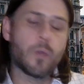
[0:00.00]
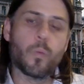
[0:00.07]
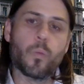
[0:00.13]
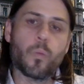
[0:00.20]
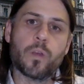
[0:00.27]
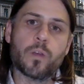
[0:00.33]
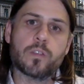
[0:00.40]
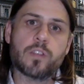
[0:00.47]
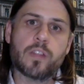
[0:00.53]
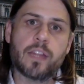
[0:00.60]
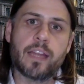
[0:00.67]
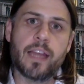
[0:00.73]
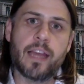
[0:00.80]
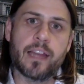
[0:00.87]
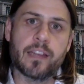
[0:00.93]
We also
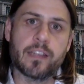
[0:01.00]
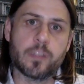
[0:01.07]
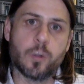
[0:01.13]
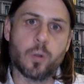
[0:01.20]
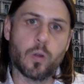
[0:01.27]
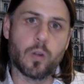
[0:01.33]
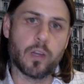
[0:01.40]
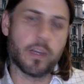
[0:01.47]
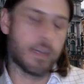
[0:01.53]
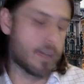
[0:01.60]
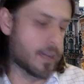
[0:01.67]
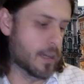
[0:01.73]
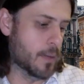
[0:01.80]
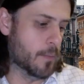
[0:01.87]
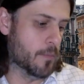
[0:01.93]
then had a talk
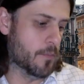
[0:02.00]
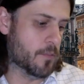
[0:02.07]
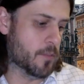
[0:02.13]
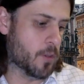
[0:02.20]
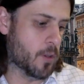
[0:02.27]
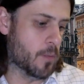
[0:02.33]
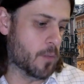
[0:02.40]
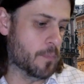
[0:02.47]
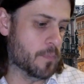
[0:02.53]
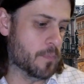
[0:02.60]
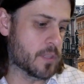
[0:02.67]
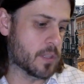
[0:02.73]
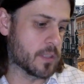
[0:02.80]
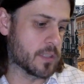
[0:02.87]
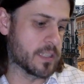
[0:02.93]
um, from
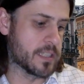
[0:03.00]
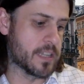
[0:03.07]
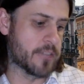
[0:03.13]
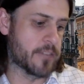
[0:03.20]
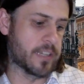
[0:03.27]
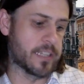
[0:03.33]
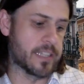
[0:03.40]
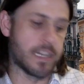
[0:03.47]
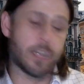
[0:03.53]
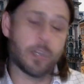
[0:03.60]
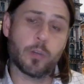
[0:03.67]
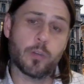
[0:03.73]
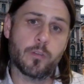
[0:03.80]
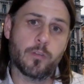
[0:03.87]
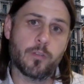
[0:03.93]
Doctor Stephanie
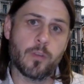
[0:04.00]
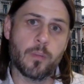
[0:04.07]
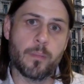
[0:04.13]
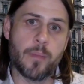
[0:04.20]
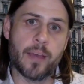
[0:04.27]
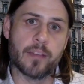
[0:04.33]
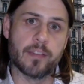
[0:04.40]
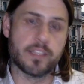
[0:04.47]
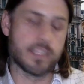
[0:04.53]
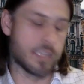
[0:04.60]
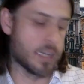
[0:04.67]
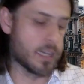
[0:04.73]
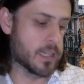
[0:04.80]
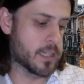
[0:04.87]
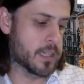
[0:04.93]
Tanku from Mount
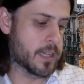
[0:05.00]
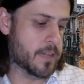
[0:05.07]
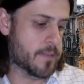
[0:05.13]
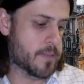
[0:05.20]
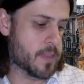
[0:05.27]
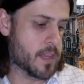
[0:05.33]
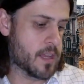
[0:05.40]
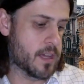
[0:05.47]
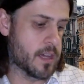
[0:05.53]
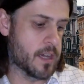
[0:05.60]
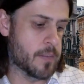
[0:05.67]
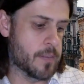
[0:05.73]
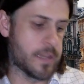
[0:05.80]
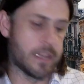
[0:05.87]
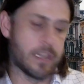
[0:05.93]
Sinai
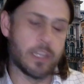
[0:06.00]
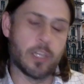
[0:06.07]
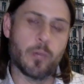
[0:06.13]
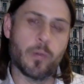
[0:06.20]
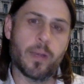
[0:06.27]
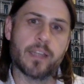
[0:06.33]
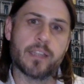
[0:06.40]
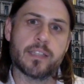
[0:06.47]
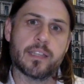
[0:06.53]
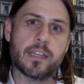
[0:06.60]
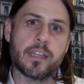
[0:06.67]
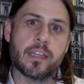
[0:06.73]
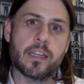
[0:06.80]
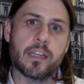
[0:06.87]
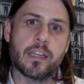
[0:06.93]
um, in the U S,
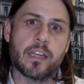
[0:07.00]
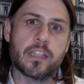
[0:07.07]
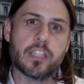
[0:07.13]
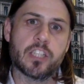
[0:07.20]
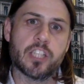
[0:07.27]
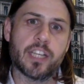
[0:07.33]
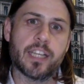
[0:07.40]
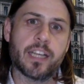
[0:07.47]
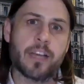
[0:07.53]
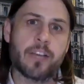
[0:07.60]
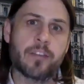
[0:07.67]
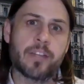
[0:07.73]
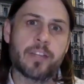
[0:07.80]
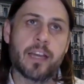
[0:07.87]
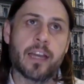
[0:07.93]
and, and she
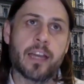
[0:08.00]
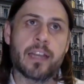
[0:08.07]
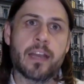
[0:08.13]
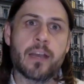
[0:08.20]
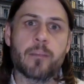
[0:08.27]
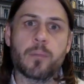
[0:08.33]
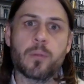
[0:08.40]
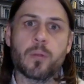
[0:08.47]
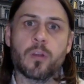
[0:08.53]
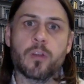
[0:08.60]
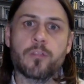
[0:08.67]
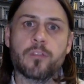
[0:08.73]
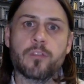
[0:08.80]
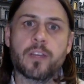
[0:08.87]
covered a number of